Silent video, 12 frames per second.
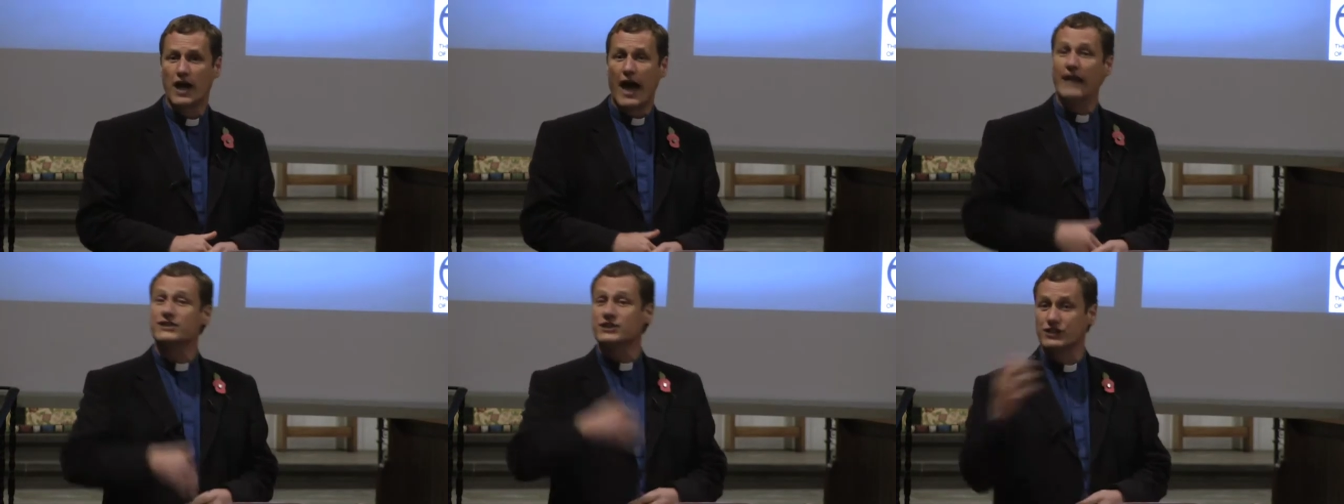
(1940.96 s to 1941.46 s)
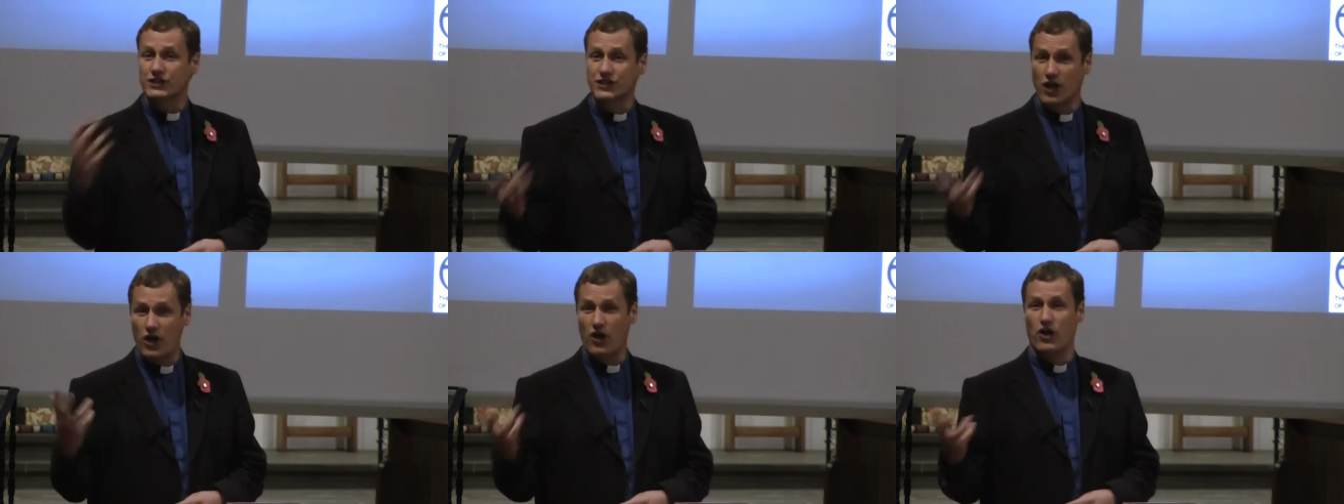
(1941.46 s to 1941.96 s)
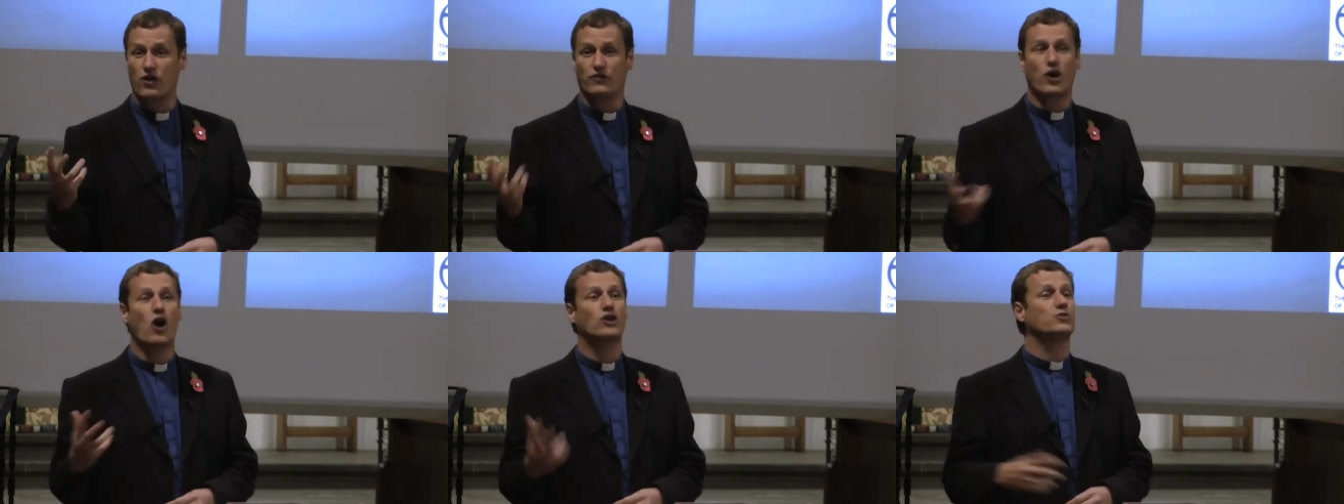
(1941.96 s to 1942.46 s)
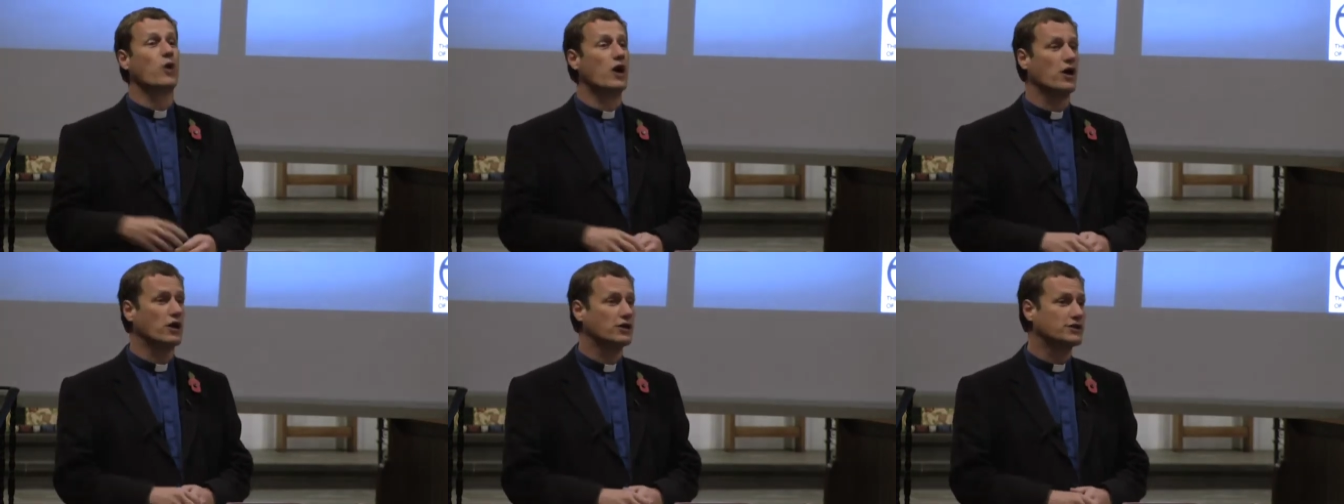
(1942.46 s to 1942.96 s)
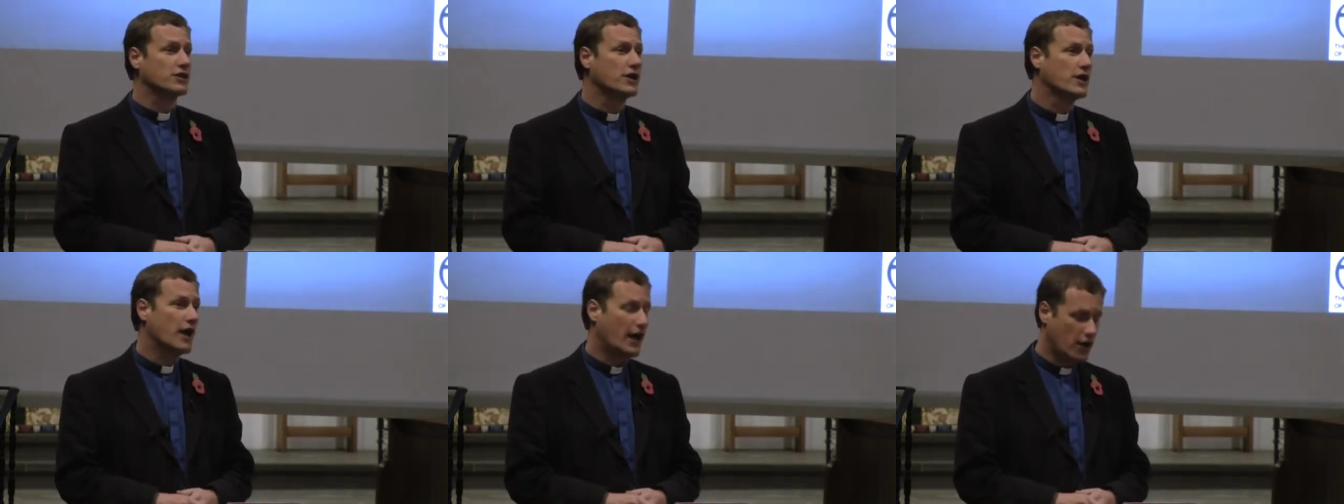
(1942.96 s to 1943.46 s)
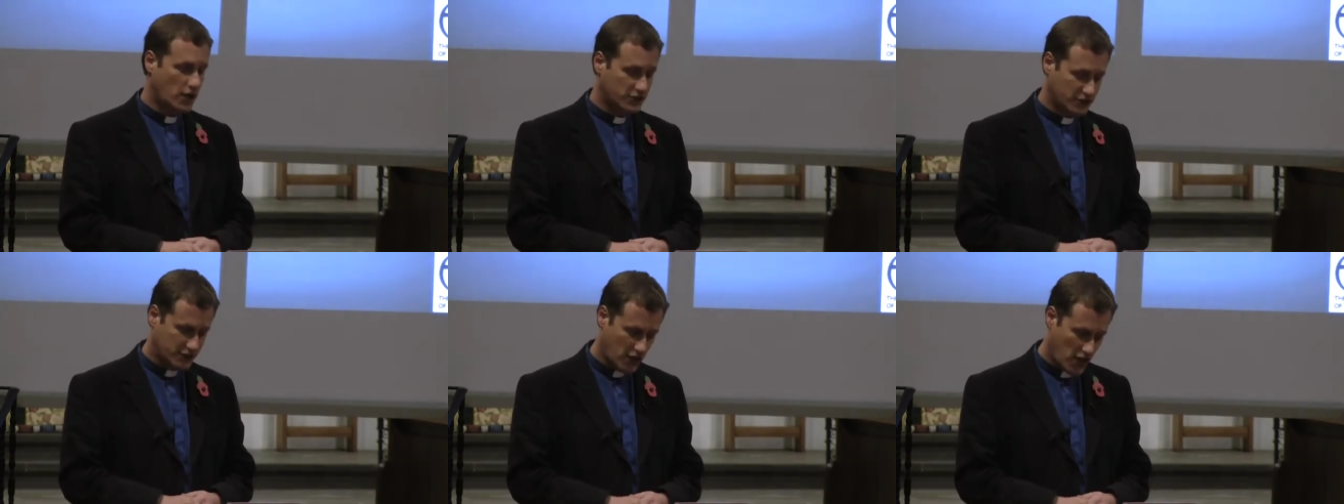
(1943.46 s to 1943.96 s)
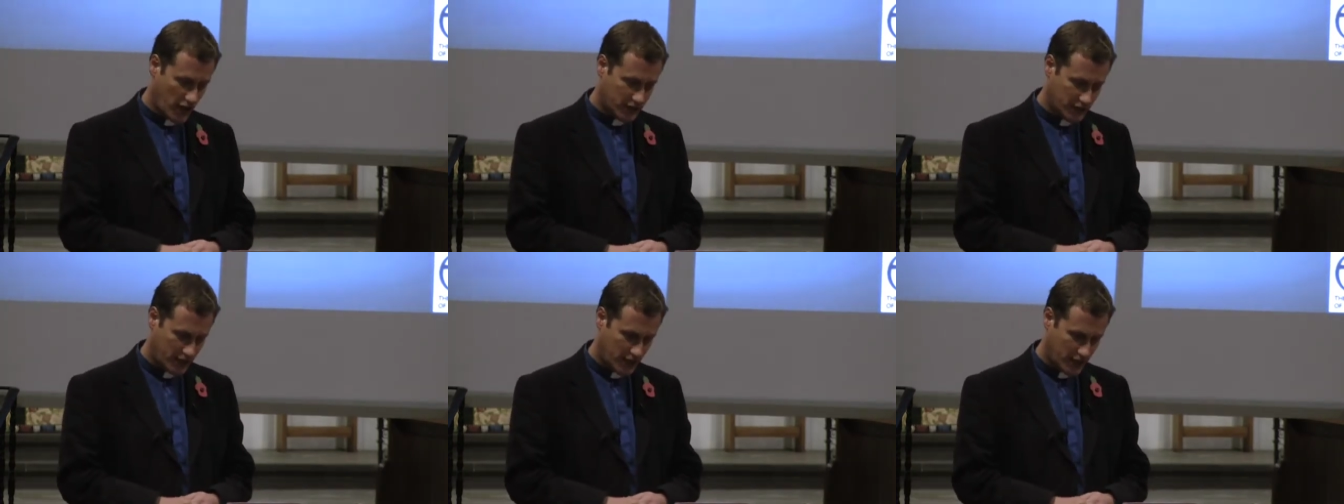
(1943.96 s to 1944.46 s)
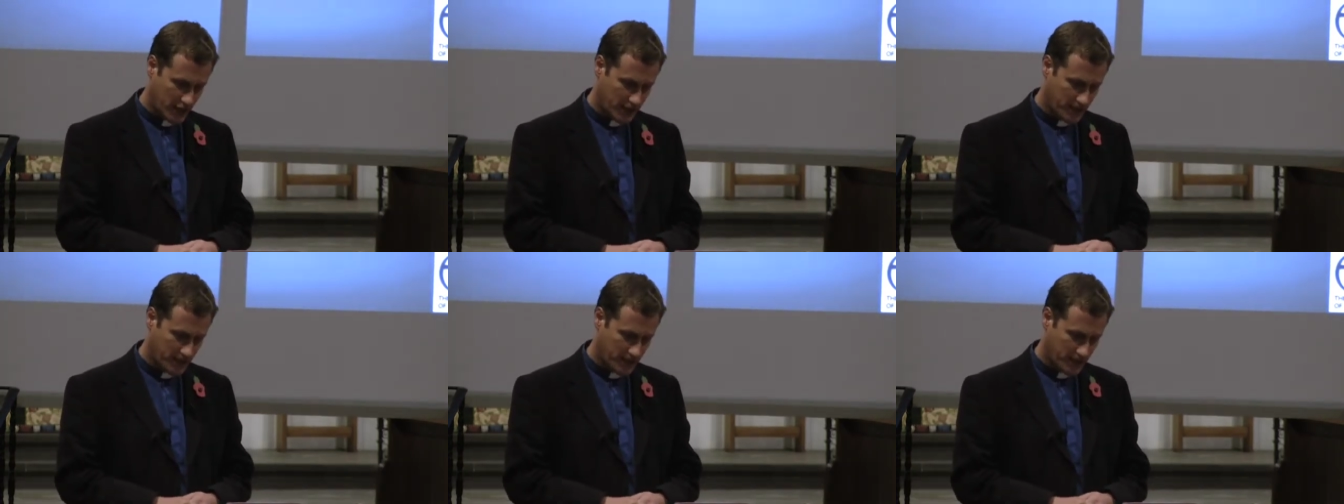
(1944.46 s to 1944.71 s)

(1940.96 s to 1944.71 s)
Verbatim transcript: and to serve God's world and our society,